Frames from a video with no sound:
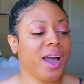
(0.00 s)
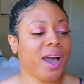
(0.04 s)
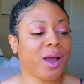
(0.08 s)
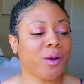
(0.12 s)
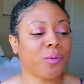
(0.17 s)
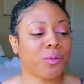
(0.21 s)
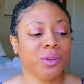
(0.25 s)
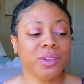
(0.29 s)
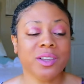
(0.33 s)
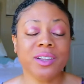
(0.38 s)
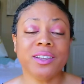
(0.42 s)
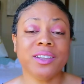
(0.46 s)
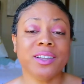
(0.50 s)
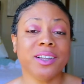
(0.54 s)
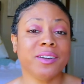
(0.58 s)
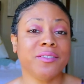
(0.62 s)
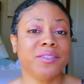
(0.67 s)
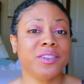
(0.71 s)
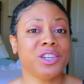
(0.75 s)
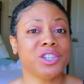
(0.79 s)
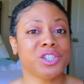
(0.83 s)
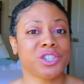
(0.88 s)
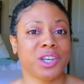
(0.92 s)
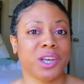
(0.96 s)
I really love
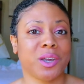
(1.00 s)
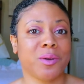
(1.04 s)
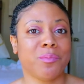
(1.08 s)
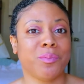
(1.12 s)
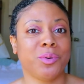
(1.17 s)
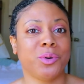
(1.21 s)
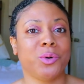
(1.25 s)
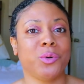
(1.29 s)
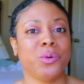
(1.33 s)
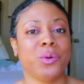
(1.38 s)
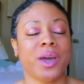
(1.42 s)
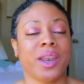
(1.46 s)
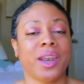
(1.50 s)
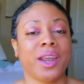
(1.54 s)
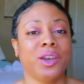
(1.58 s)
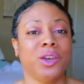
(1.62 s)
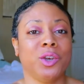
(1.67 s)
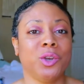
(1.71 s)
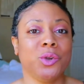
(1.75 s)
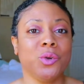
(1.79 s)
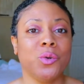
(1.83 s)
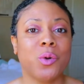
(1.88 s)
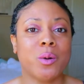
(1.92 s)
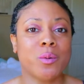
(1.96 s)
this shampoo and I
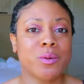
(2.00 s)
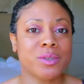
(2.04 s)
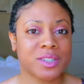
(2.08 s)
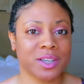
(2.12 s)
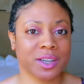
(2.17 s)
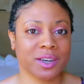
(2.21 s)
knew I was